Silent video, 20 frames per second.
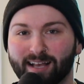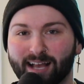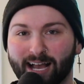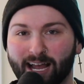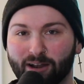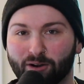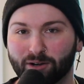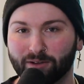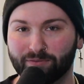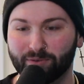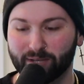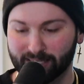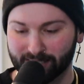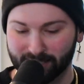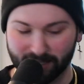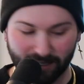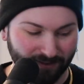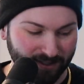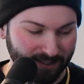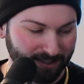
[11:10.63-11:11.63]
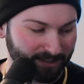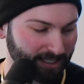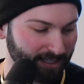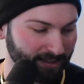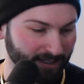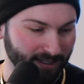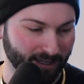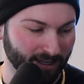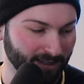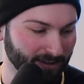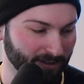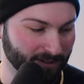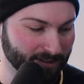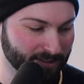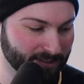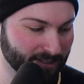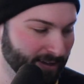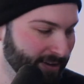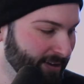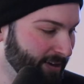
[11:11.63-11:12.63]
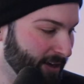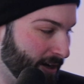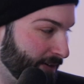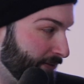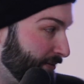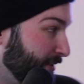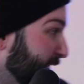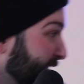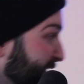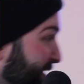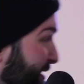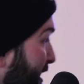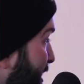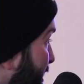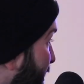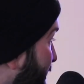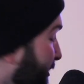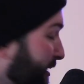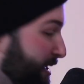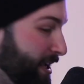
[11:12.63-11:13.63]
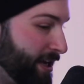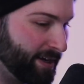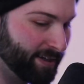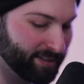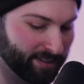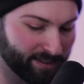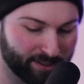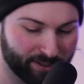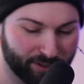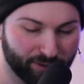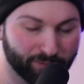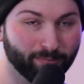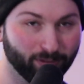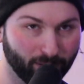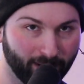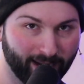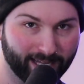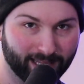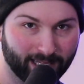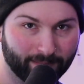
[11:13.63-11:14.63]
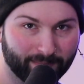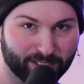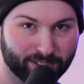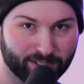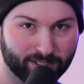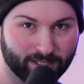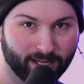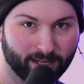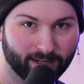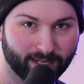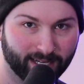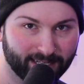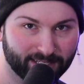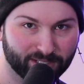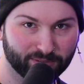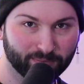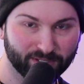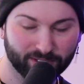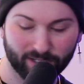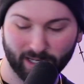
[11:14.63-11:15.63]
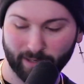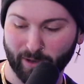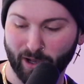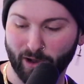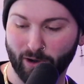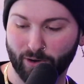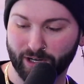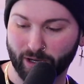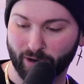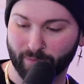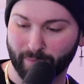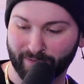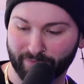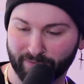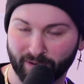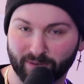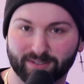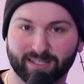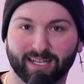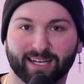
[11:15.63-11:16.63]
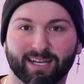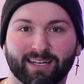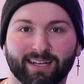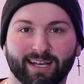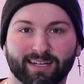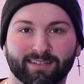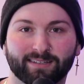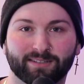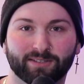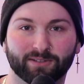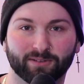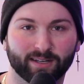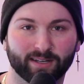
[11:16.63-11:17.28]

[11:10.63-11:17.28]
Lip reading: I don't know if you guys can even see the colors of this thing because it's too bright. Can I switch it up? Oh, no, my phone's not connected to